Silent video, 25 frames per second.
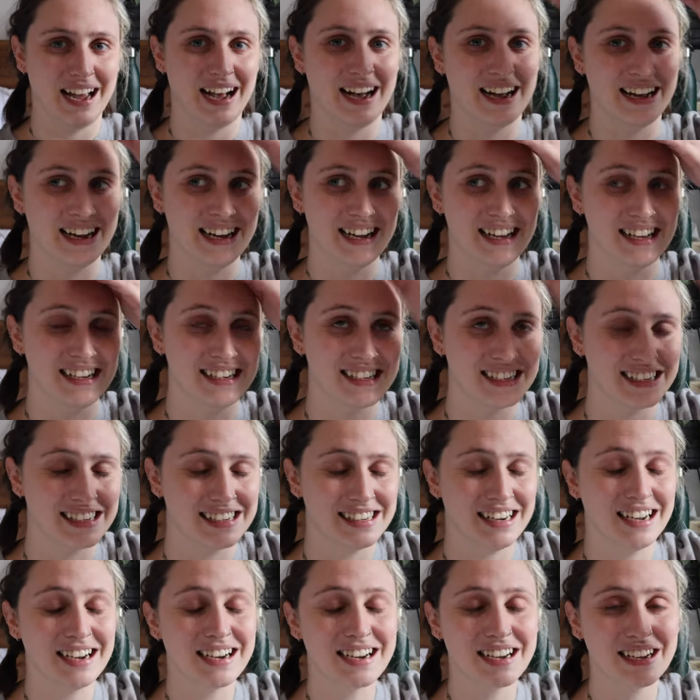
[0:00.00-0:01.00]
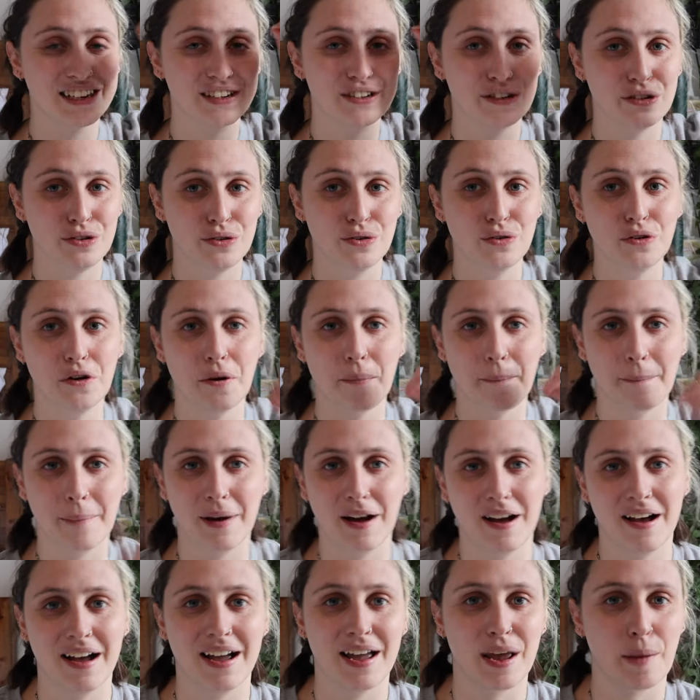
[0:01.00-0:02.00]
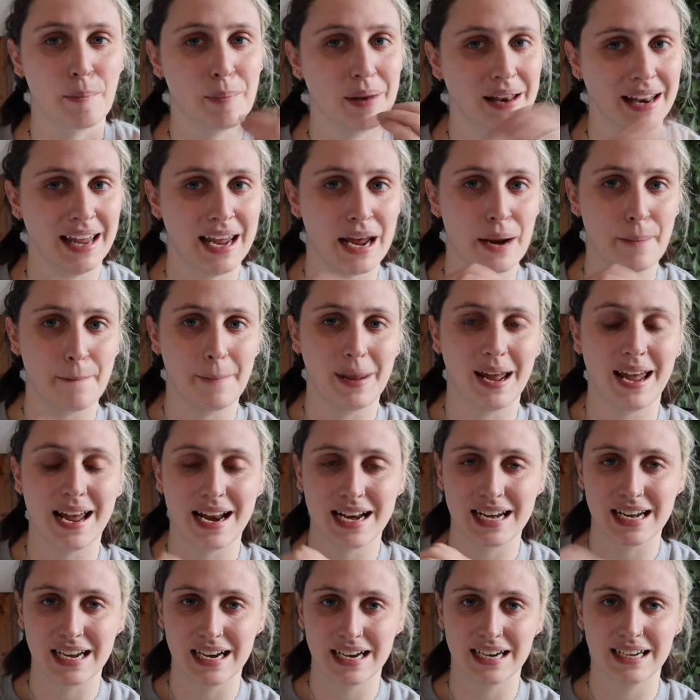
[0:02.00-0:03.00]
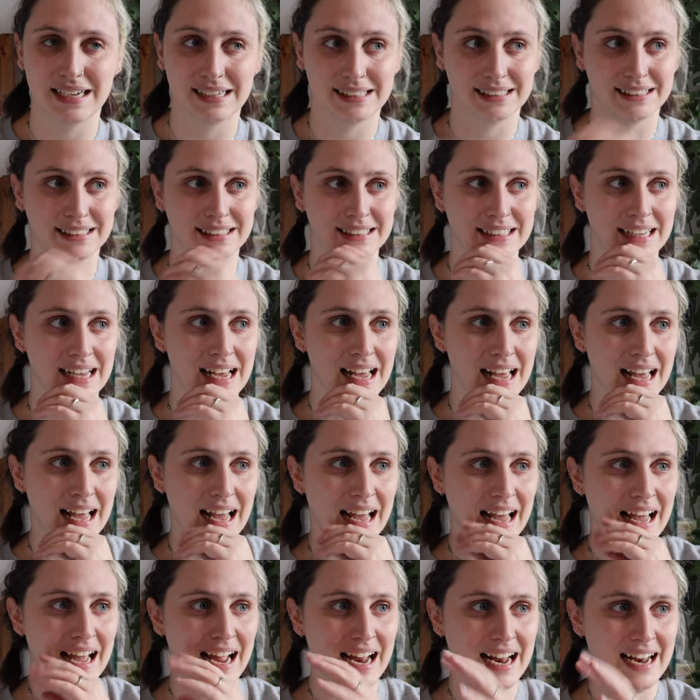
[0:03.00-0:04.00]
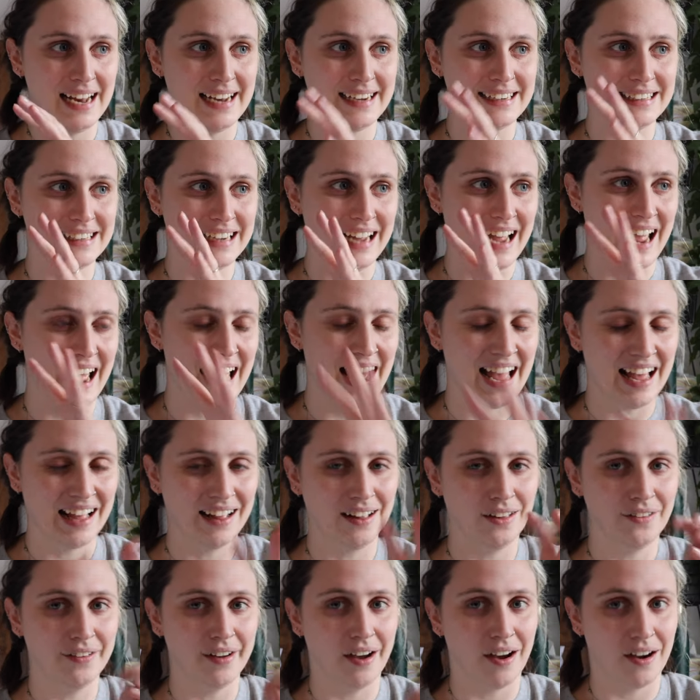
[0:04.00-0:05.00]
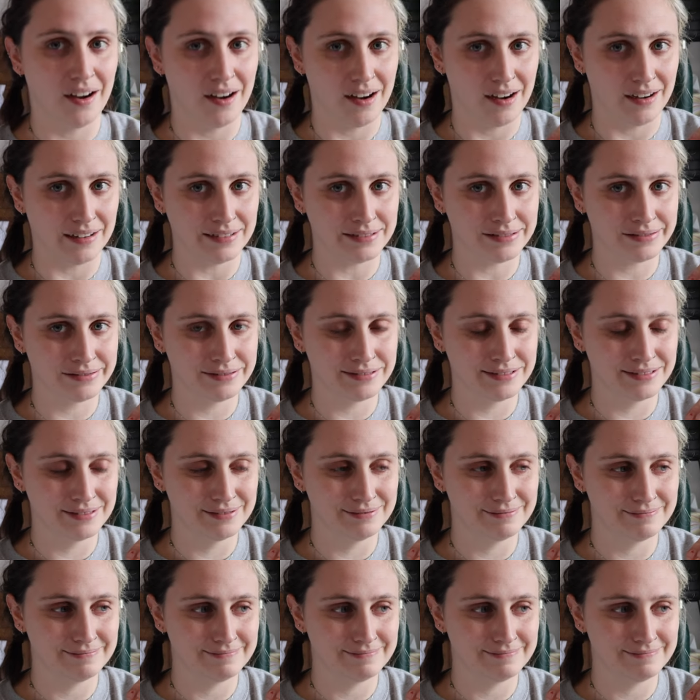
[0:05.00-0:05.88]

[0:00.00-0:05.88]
I stuck to my plant ban guns and held off.